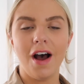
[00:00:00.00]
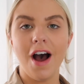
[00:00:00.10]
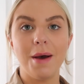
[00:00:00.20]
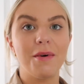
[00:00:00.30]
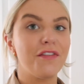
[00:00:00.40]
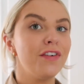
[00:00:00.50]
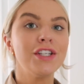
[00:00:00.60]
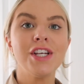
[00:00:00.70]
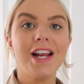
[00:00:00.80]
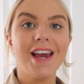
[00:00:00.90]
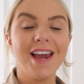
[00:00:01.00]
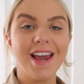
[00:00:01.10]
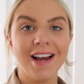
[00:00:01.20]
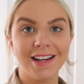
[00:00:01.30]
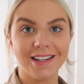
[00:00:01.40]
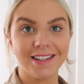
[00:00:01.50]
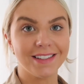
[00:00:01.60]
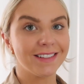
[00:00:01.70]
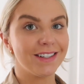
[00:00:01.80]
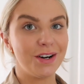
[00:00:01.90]
I'm officially
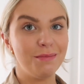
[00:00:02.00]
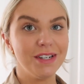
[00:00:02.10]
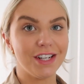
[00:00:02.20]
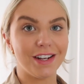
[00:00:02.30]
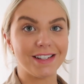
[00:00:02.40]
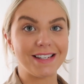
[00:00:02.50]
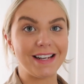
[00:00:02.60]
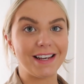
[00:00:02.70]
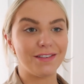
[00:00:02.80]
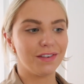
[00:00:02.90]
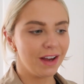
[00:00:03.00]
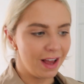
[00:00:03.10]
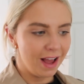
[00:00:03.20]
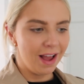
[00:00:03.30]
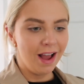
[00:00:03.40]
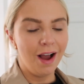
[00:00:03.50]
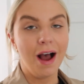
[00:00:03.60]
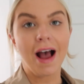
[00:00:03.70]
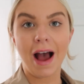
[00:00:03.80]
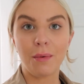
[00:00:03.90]
on maternity leave.
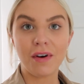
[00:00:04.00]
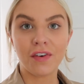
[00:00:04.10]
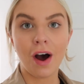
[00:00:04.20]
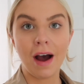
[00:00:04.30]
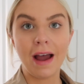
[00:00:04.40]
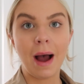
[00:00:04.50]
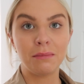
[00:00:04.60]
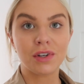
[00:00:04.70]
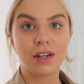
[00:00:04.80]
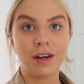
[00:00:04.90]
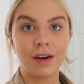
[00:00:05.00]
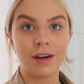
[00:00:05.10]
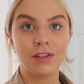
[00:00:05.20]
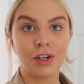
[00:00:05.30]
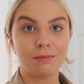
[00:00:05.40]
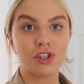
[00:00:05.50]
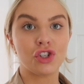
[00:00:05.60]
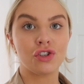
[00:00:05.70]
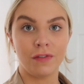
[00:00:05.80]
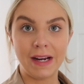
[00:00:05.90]
However, I am gonna jump
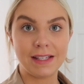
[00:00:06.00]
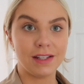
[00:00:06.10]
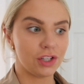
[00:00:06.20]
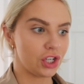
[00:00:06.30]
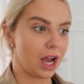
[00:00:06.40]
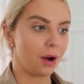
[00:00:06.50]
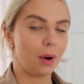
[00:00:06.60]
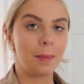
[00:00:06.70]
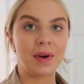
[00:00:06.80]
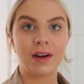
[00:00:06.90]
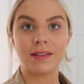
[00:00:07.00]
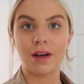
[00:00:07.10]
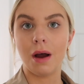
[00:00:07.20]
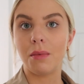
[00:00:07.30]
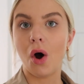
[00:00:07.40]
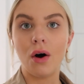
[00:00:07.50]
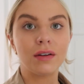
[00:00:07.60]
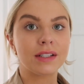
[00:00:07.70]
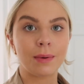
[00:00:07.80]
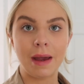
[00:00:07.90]
straight in the shower because I'm a
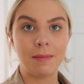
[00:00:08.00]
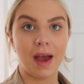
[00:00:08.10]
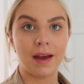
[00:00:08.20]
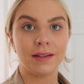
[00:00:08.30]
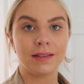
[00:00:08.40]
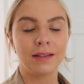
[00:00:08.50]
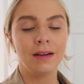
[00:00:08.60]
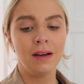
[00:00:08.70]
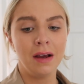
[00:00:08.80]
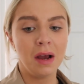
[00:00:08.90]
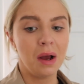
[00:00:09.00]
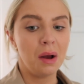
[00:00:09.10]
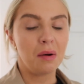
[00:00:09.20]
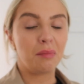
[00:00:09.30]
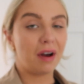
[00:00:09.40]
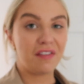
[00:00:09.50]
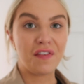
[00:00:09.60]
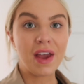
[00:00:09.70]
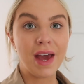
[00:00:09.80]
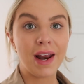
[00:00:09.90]
hot sweaty mess. My
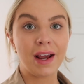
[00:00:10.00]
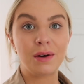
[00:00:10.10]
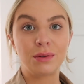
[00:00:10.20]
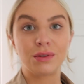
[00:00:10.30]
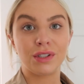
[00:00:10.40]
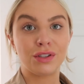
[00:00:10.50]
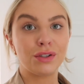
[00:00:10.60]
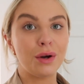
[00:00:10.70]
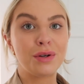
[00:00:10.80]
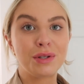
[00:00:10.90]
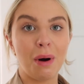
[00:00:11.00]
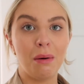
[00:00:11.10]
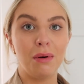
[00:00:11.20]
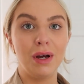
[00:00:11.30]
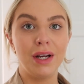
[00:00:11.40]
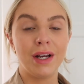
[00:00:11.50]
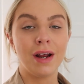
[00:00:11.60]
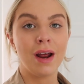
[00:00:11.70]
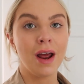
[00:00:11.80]
feet and ankles are so swollen.